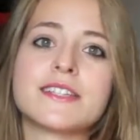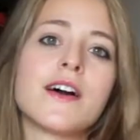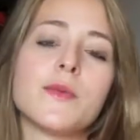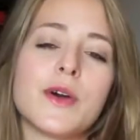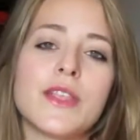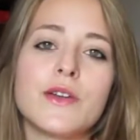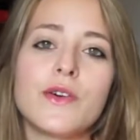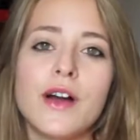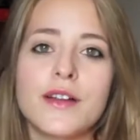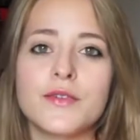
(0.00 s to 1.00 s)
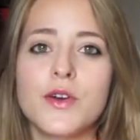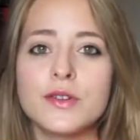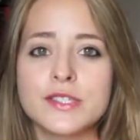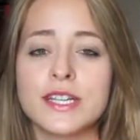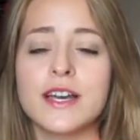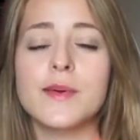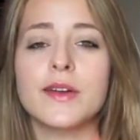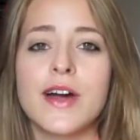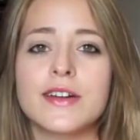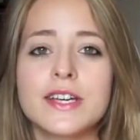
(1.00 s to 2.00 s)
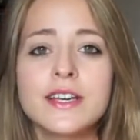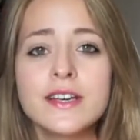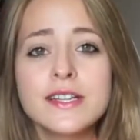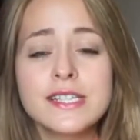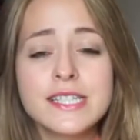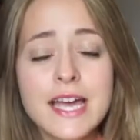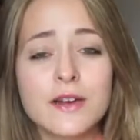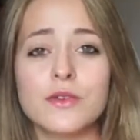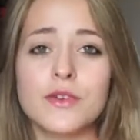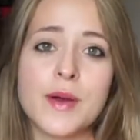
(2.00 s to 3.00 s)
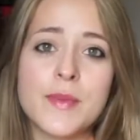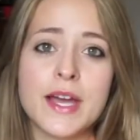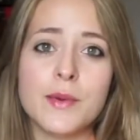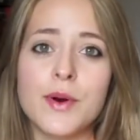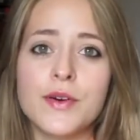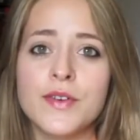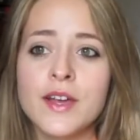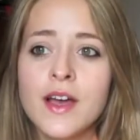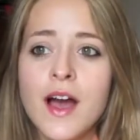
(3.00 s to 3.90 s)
time where they're not kind of constantly coming around to take all of my makeup off.